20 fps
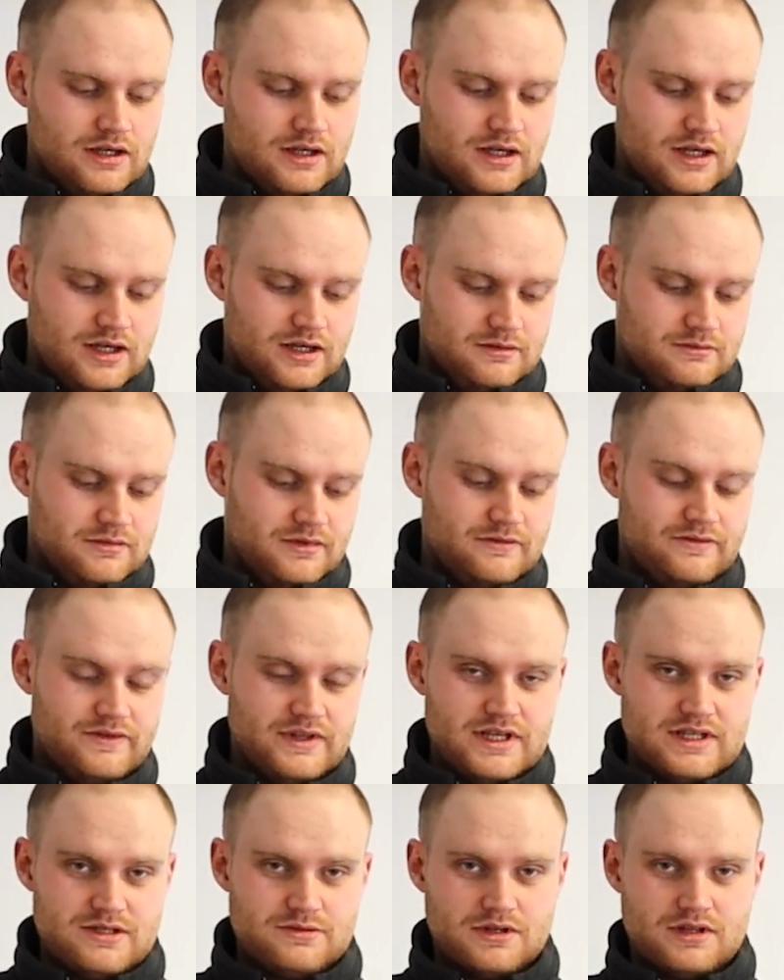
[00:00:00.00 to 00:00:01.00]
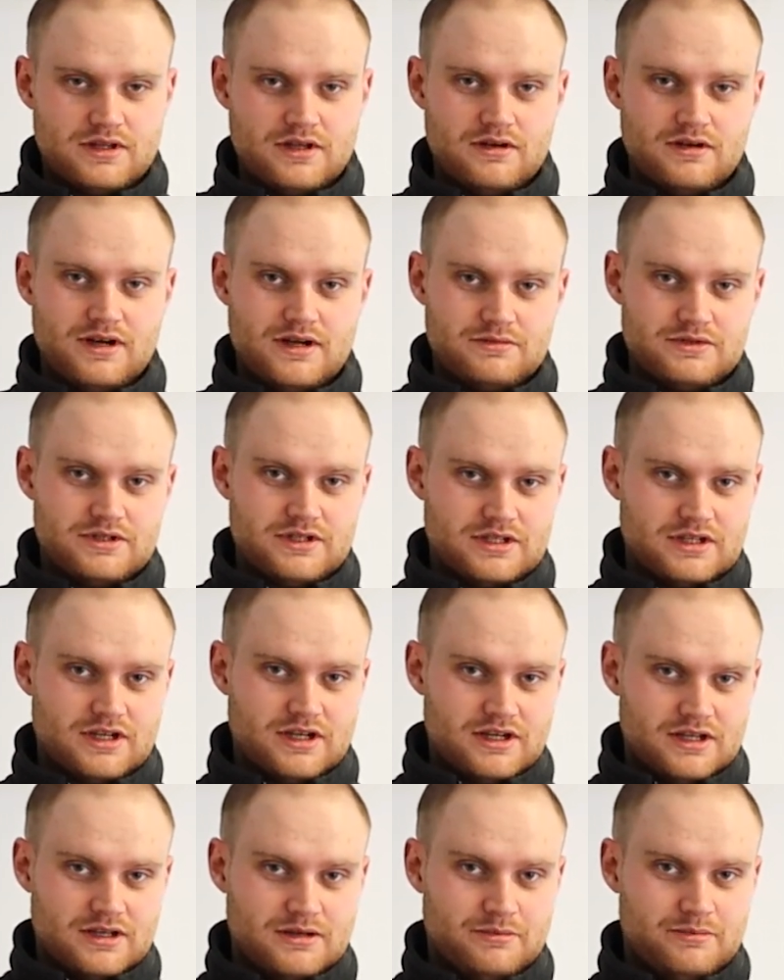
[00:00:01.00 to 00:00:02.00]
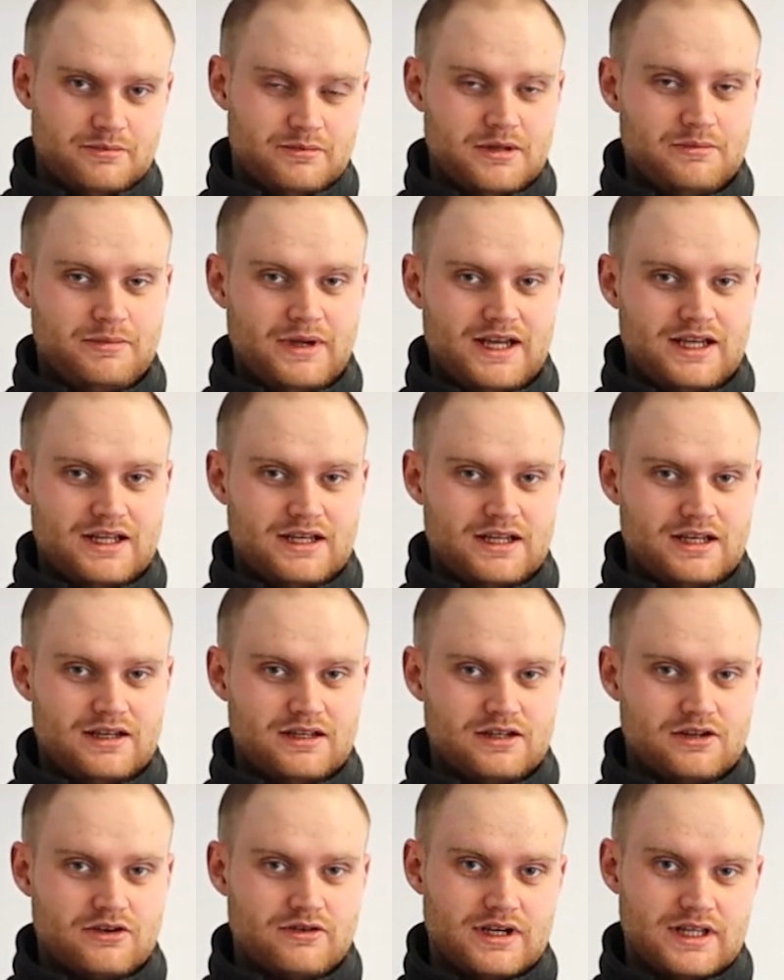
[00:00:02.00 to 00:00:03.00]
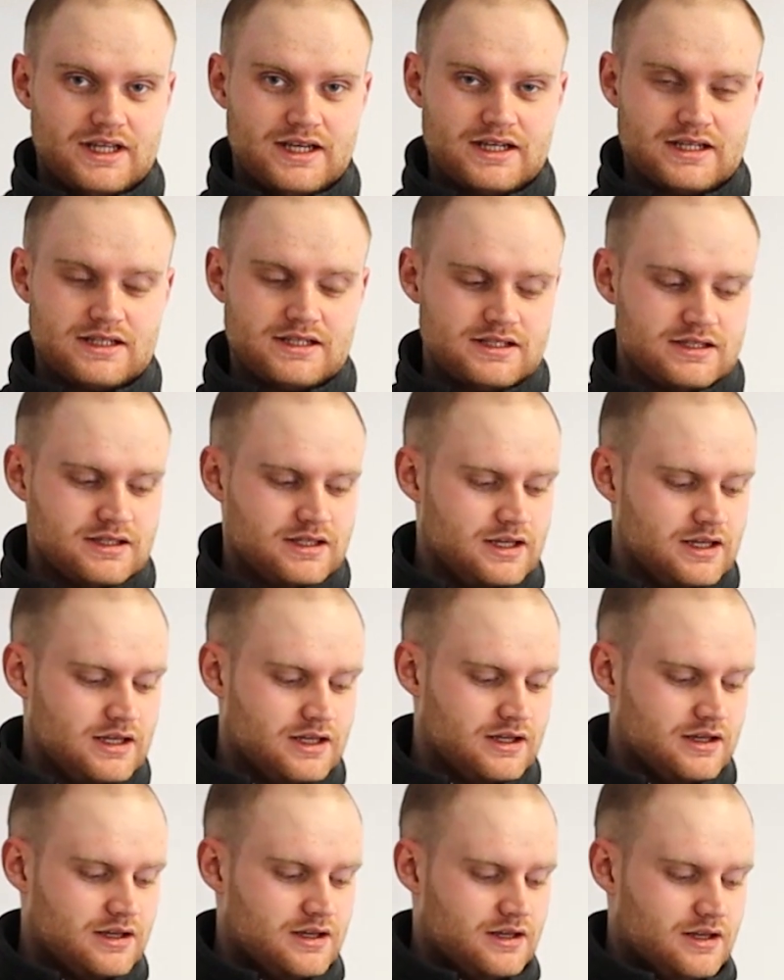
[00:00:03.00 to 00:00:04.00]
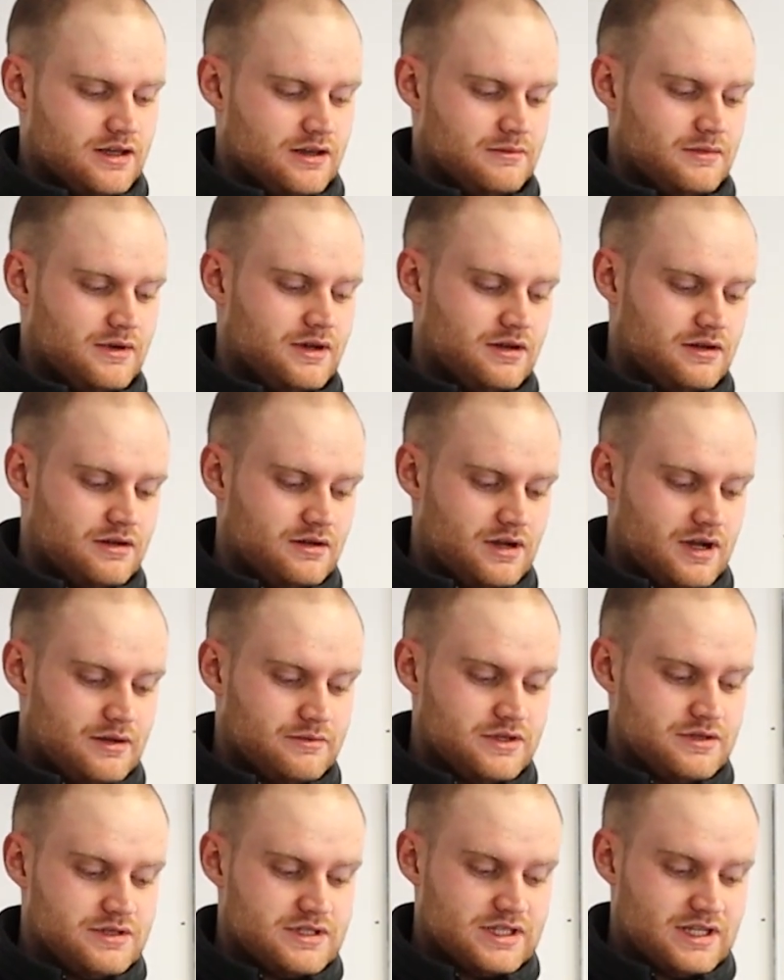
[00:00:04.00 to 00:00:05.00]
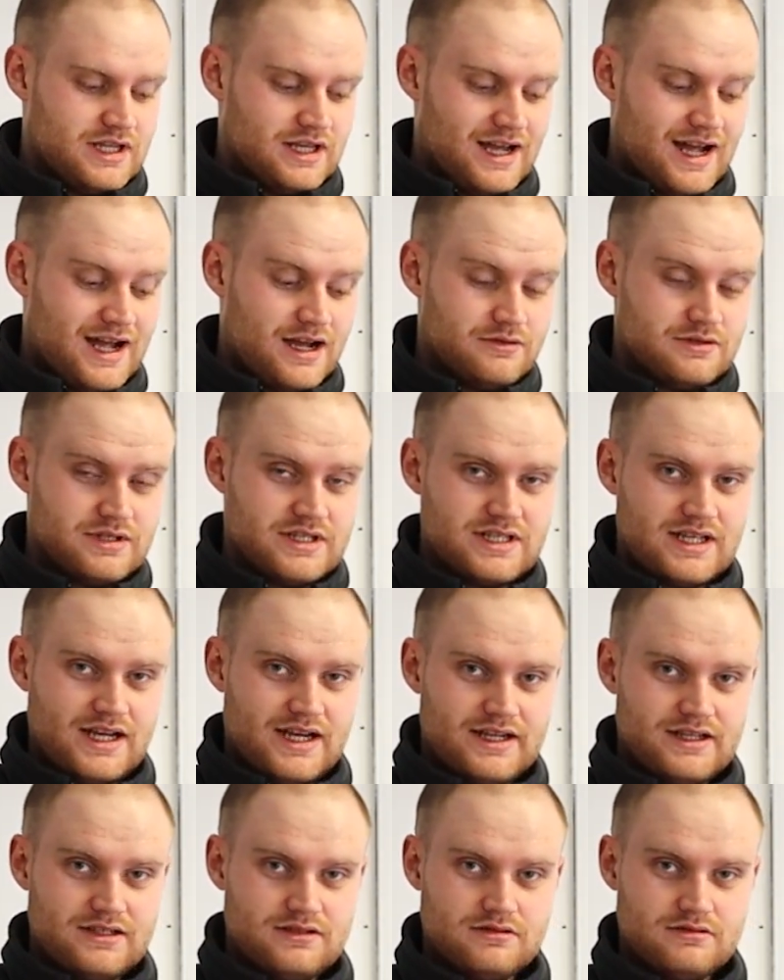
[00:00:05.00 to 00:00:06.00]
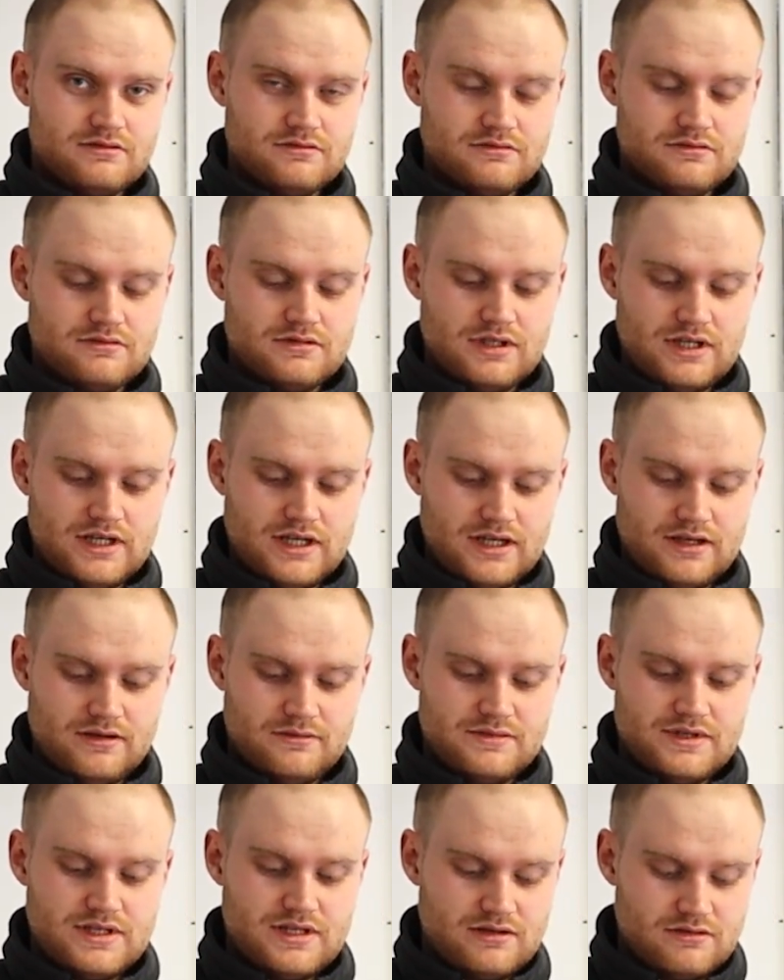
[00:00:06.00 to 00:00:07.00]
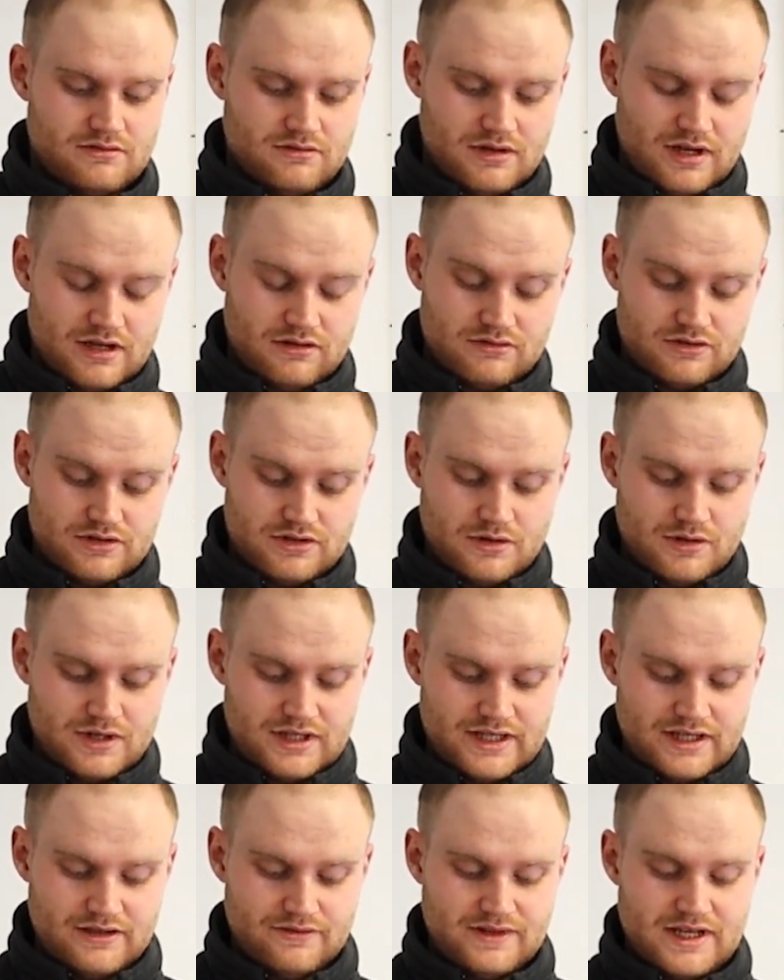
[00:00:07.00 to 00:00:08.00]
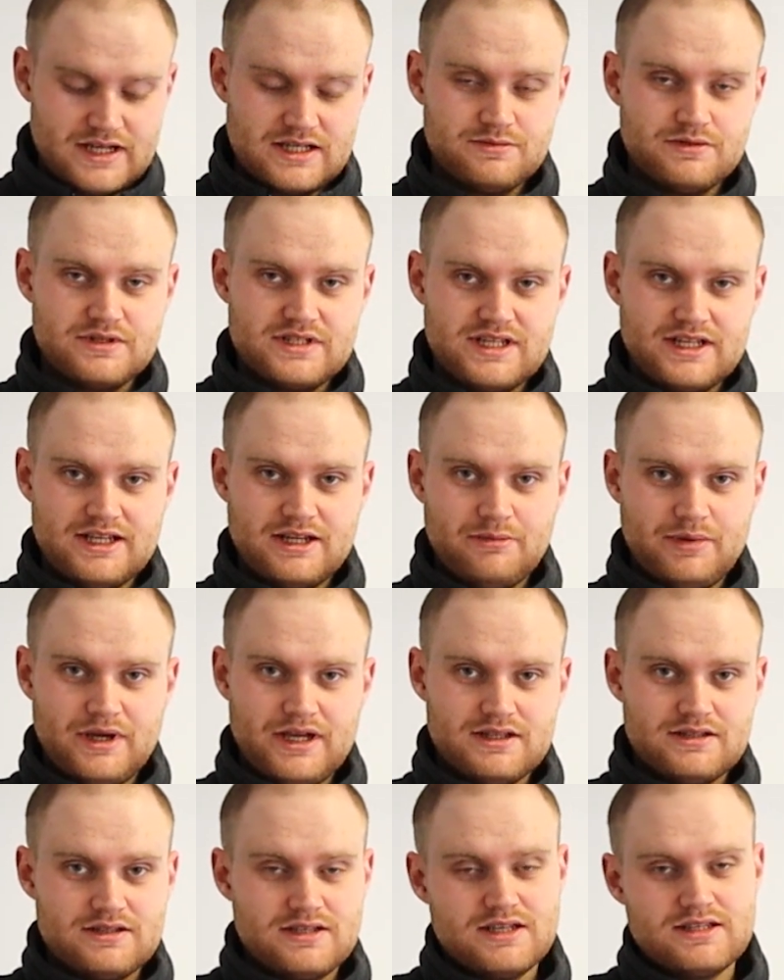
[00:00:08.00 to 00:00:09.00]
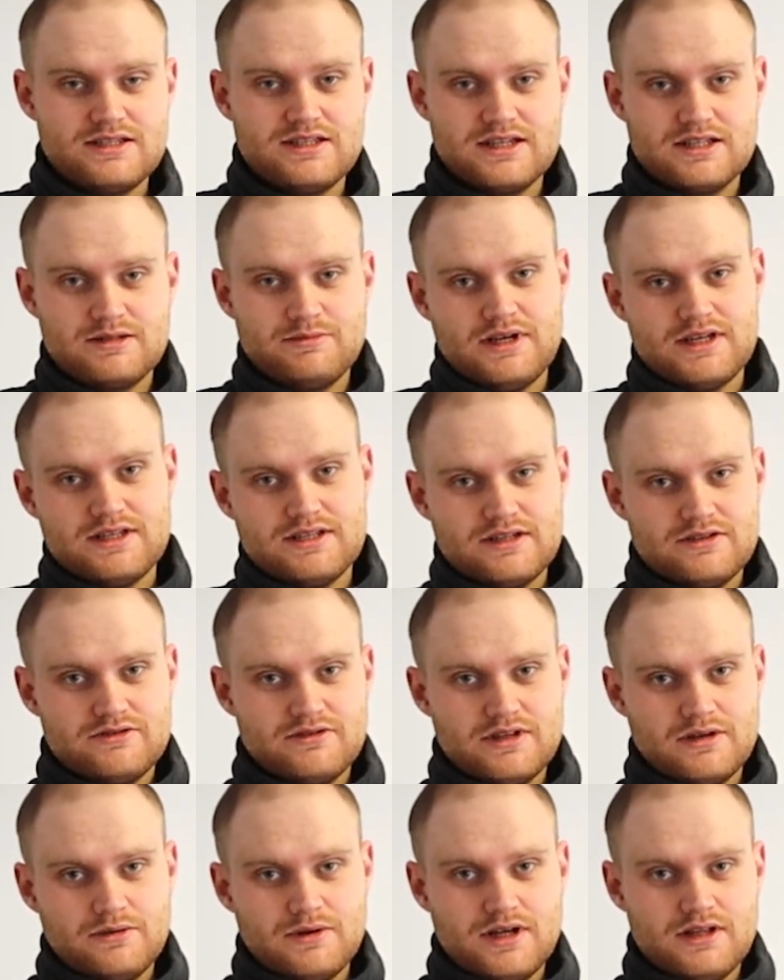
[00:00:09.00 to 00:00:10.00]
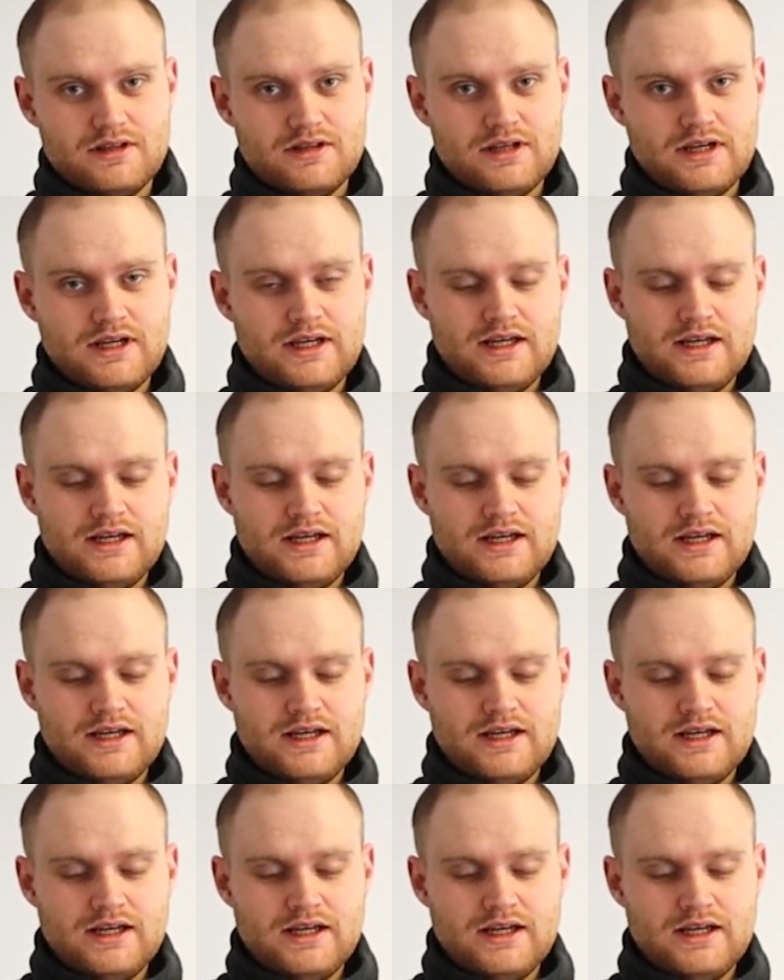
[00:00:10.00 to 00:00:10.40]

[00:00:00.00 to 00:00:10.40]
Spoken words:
For this one though, I'm just going to be painting it in acrylics. I'm using the Hatto Design good quality flexible scenic paint, so that sticks to plastics really well.